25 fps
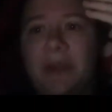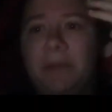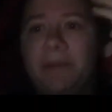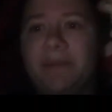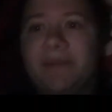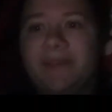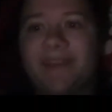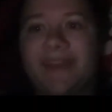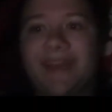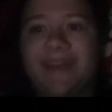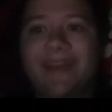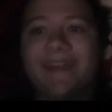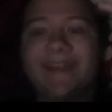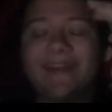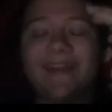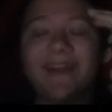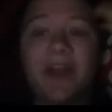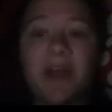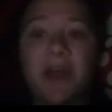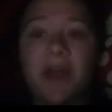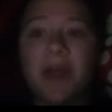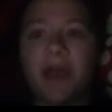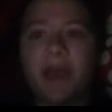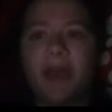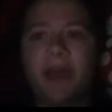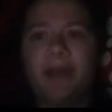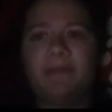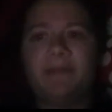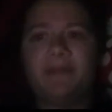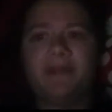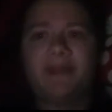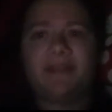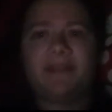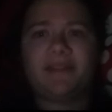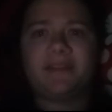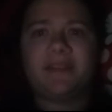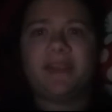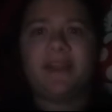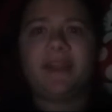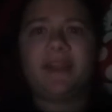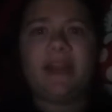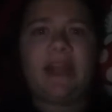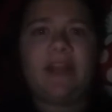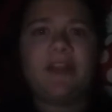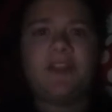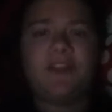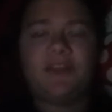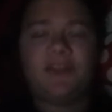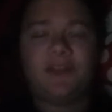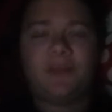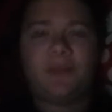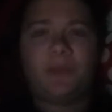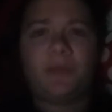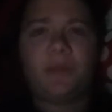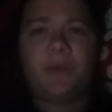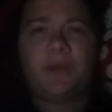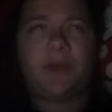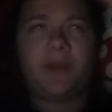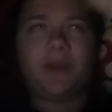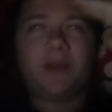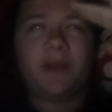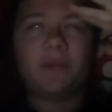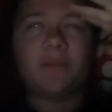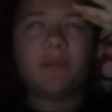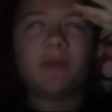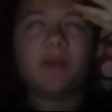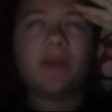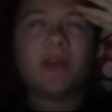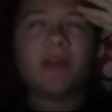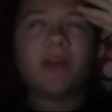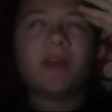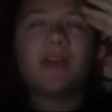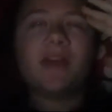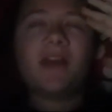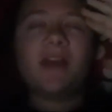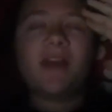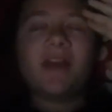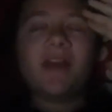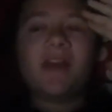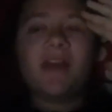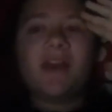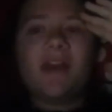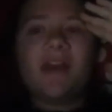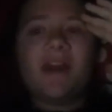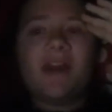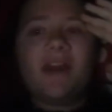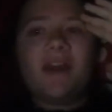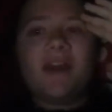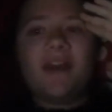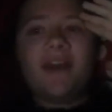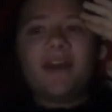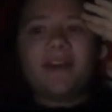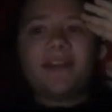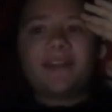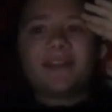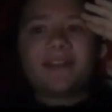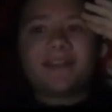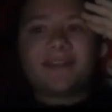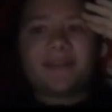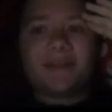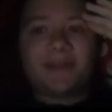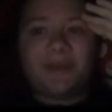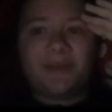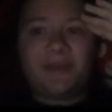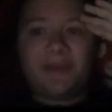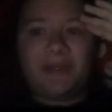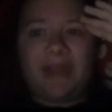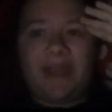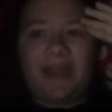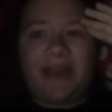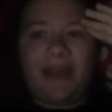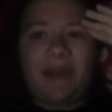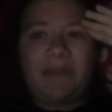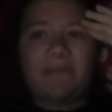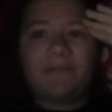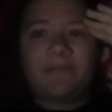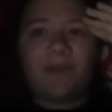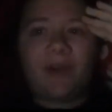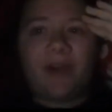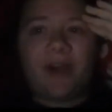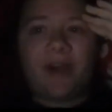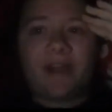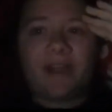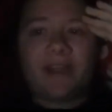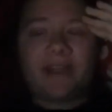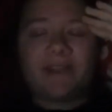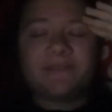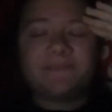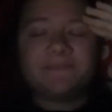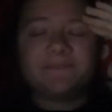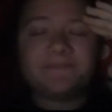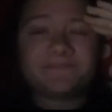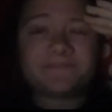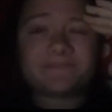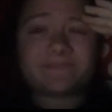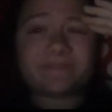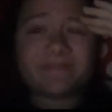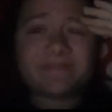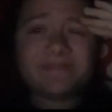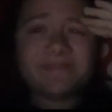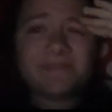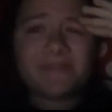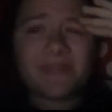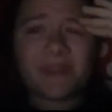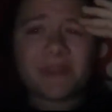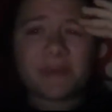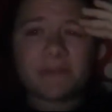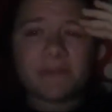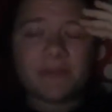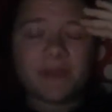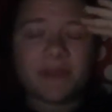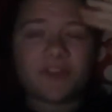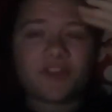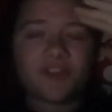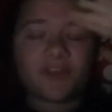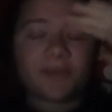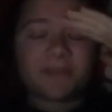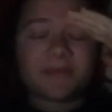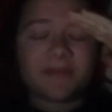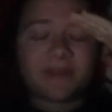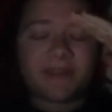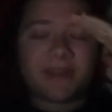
I'm dying. I'm not dying. I just woke up. So yeah, I'm vlogging my trip to